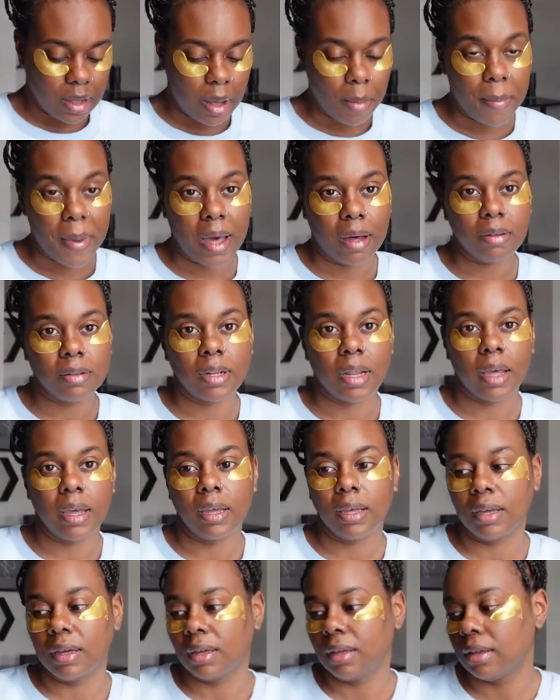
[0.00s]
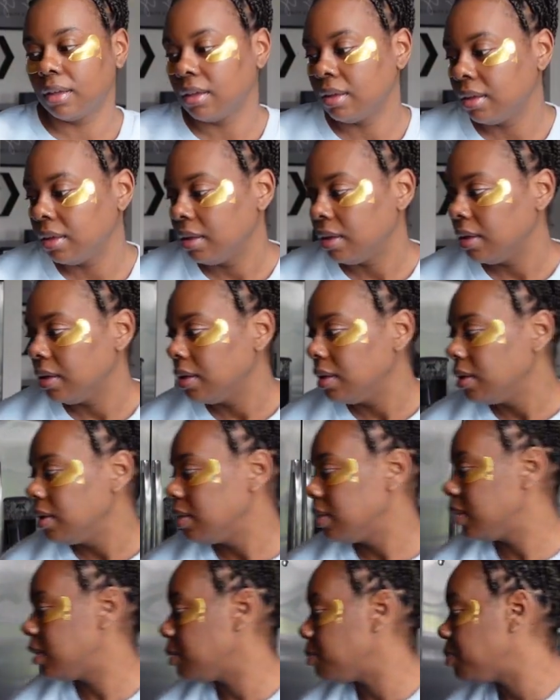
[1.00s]
about like
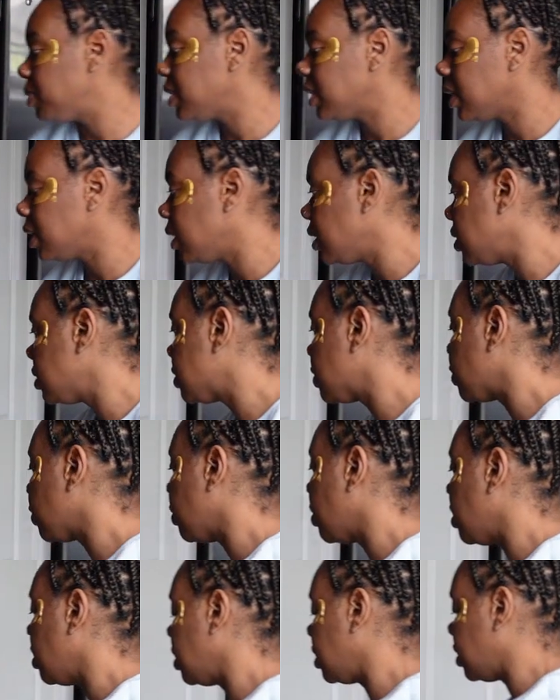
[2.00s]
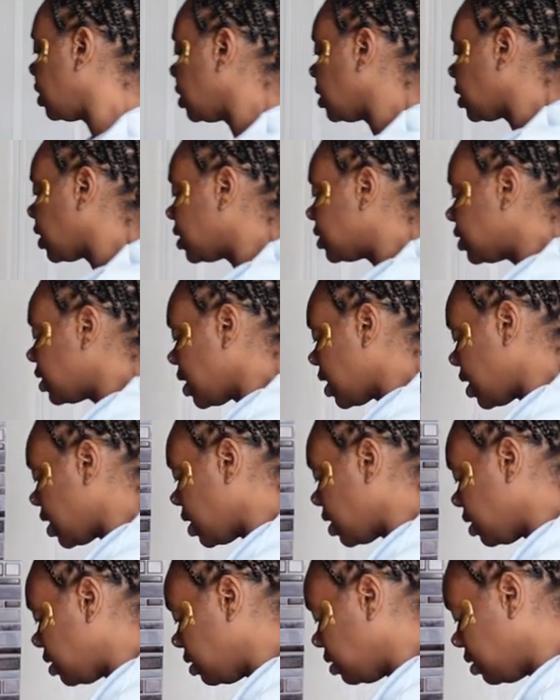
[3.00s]
the place or anything like
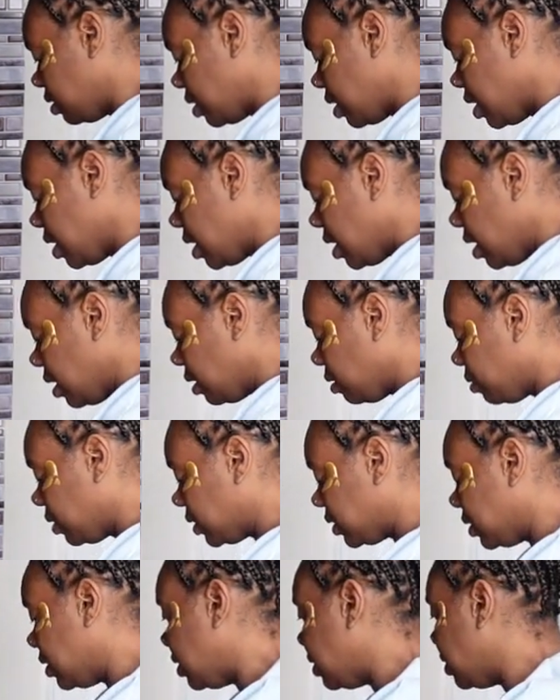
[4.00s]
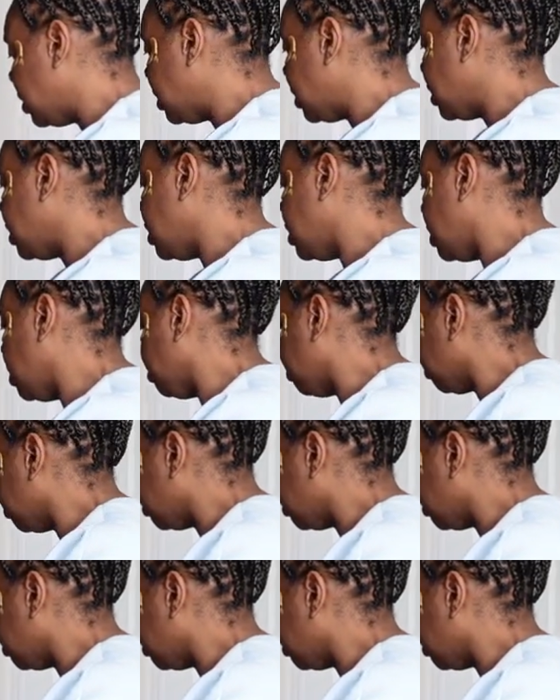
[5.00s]
that. It wasn't anything